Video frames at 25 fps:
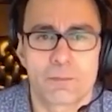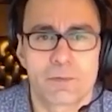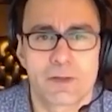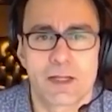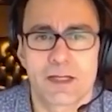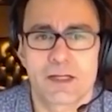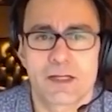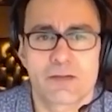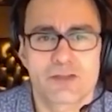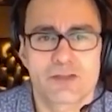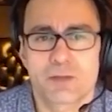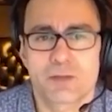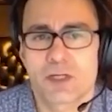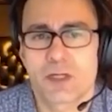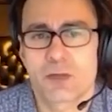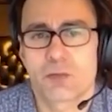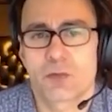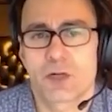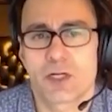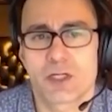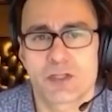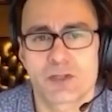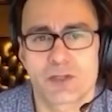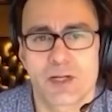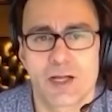Like if somebody
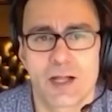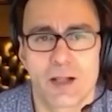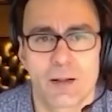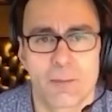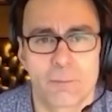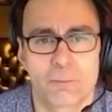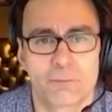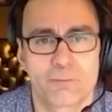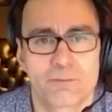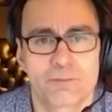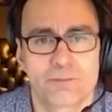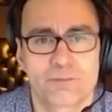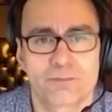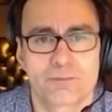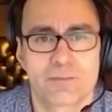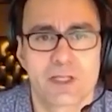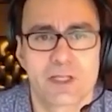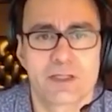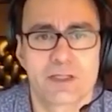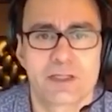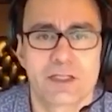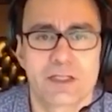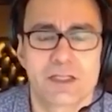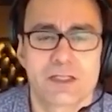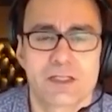wanted to help
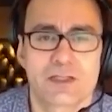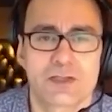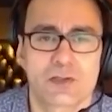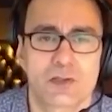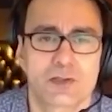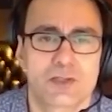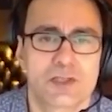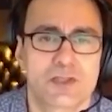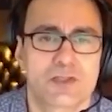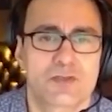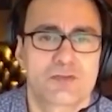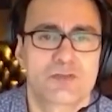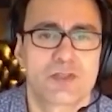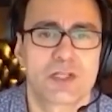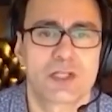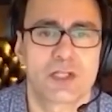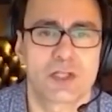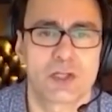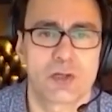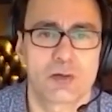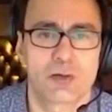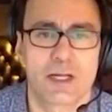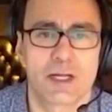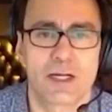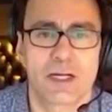and they saw this
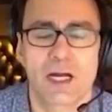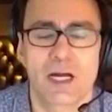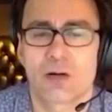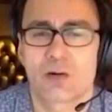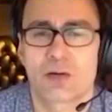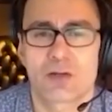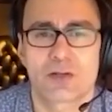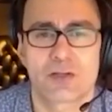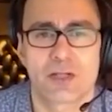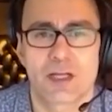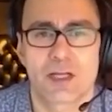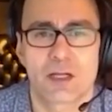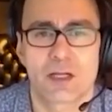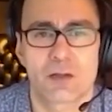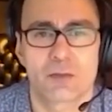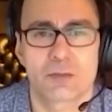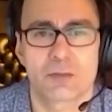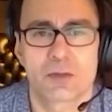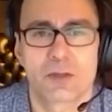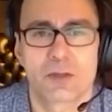video, like how could they help?